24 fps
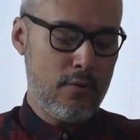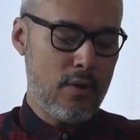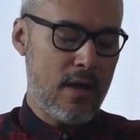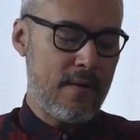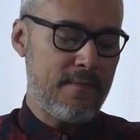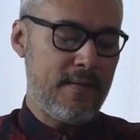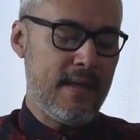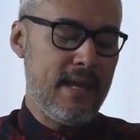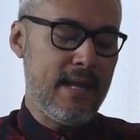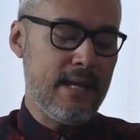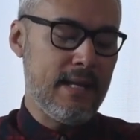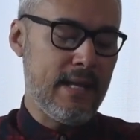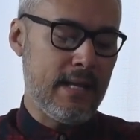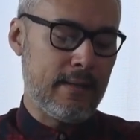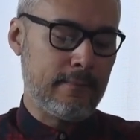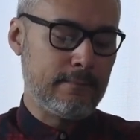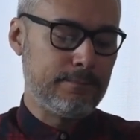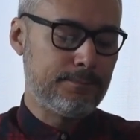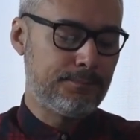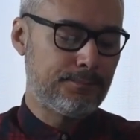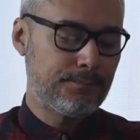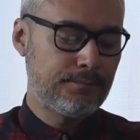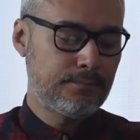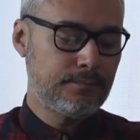you have
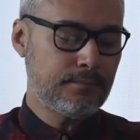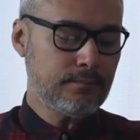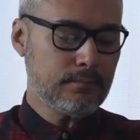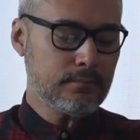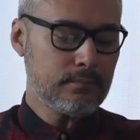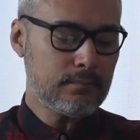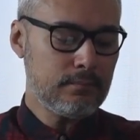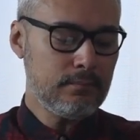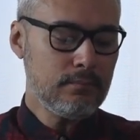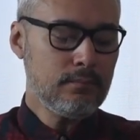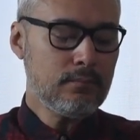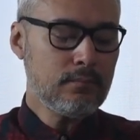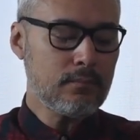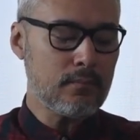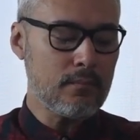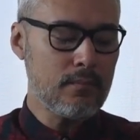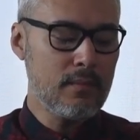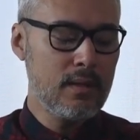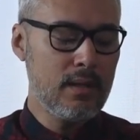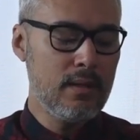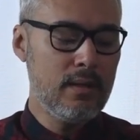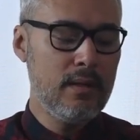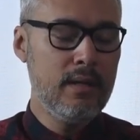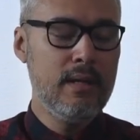healing.
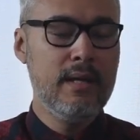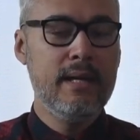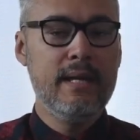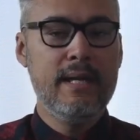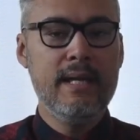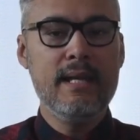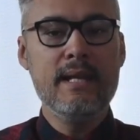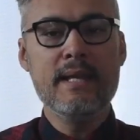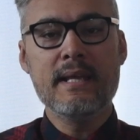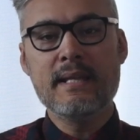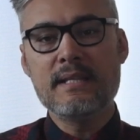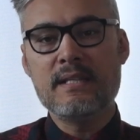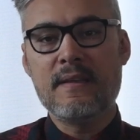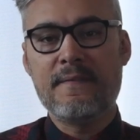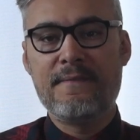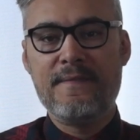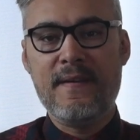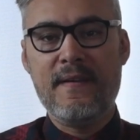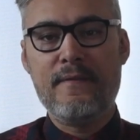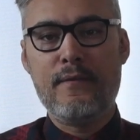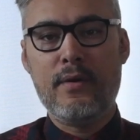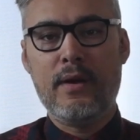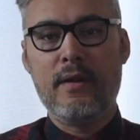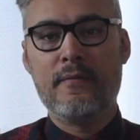Healing is a
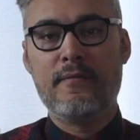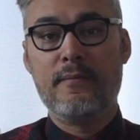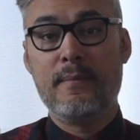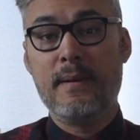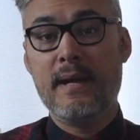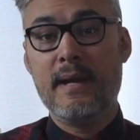favorite of